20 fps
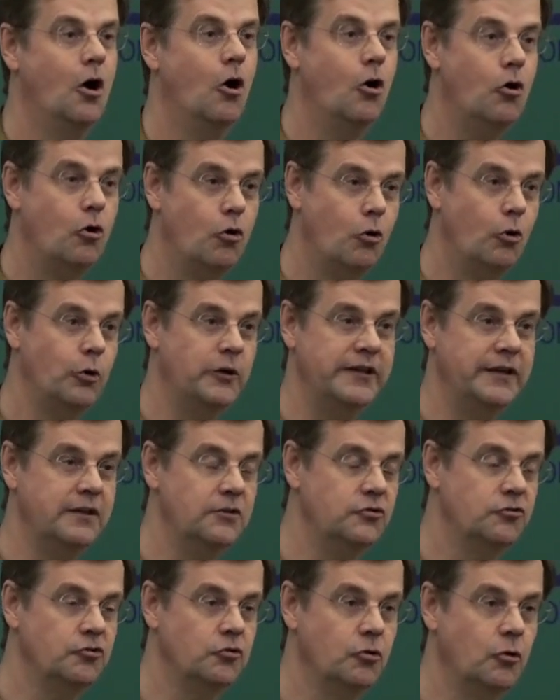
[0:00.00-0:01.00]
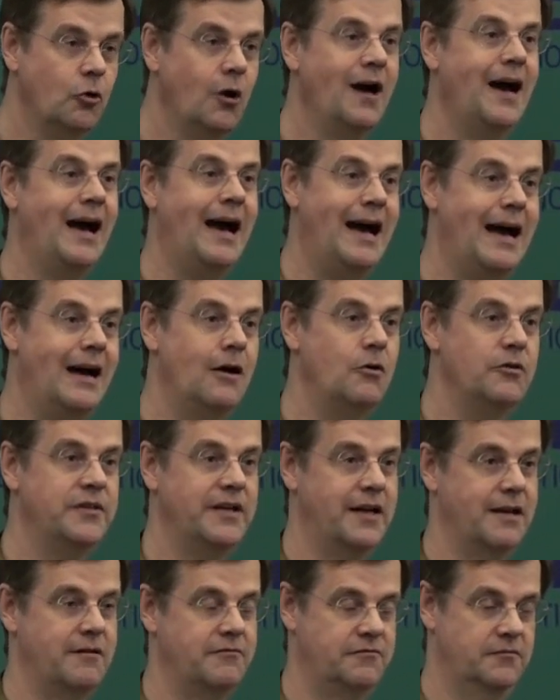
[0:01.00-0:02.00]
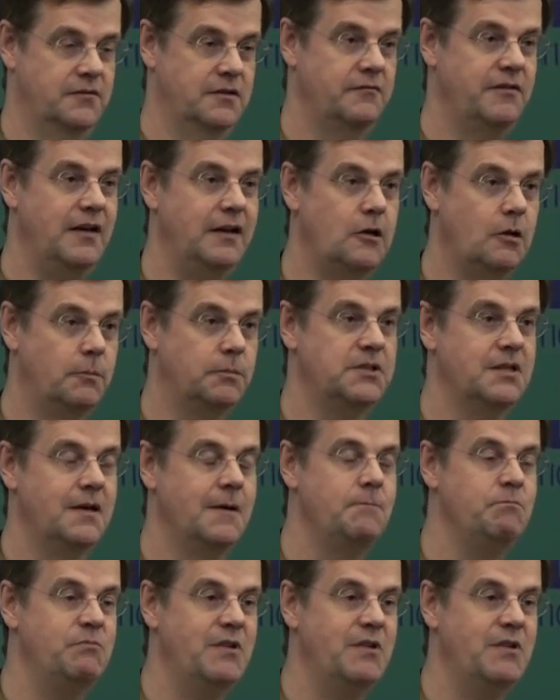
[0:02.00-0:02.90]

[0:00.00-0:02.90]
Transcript: according to how they have developed